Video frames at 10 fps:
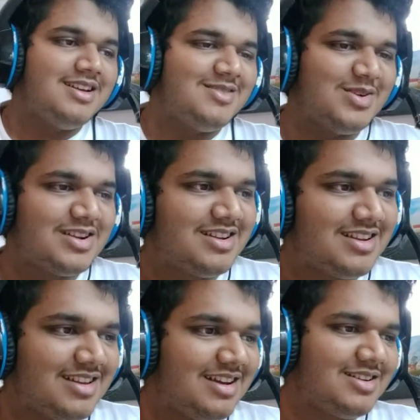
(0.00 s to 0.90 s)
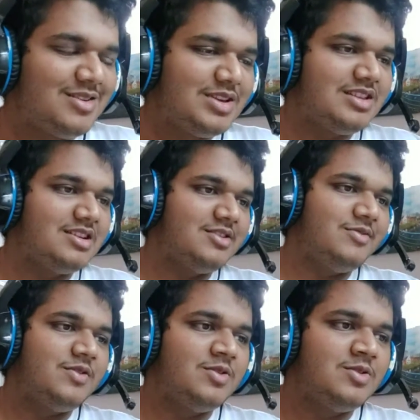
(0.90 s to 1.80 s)
But yeah, I mean,
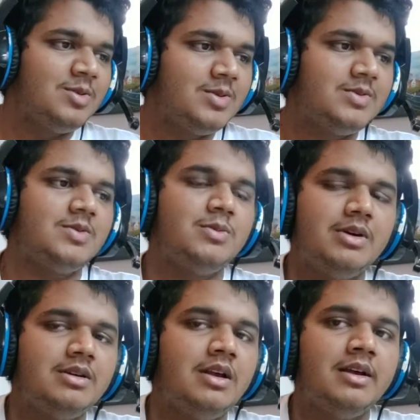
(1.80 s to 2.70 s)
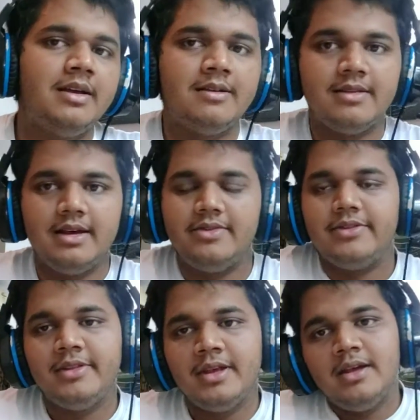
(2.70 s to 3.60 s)
if you use Umang,
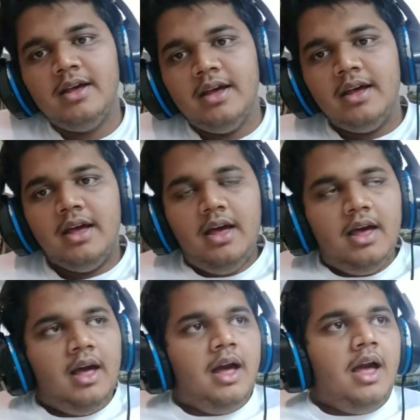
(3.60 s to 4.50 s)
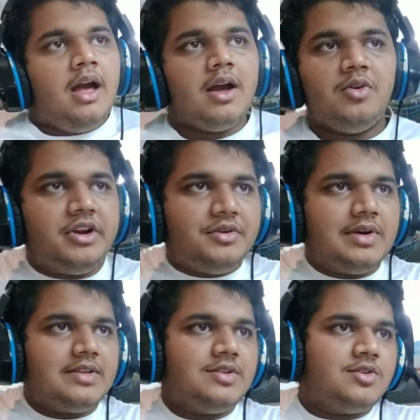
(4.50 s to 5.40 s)
then I would
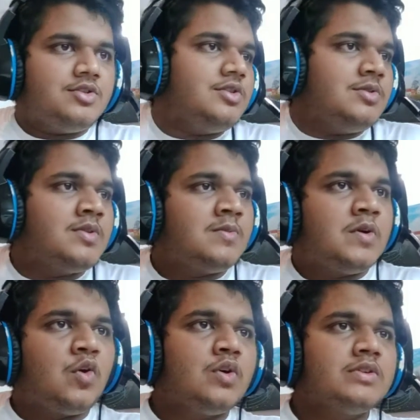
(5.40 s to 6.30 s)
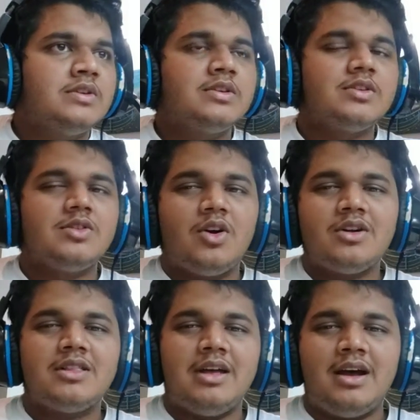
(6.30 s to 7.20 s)
advise you not to use it, because it's
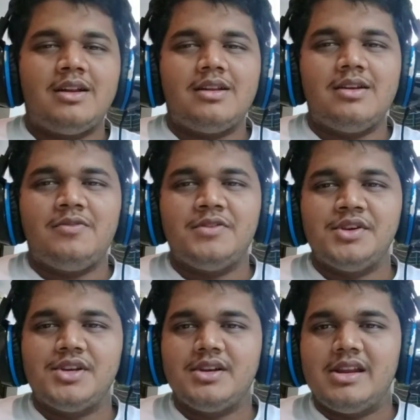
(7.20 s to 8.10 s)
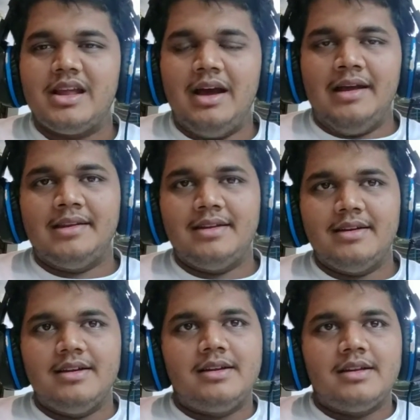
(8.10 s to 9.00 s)
not that efficient, and
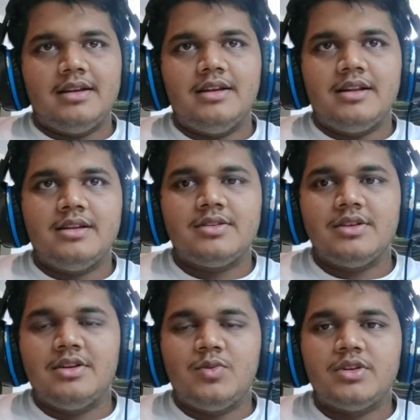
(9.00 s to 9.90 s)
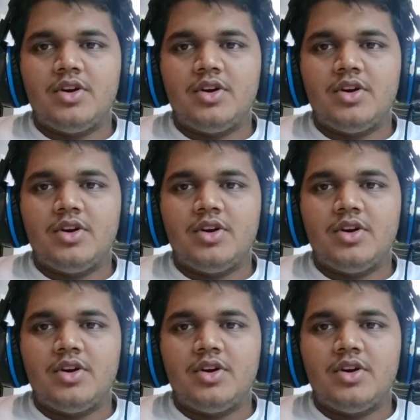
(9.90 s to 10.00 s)
it was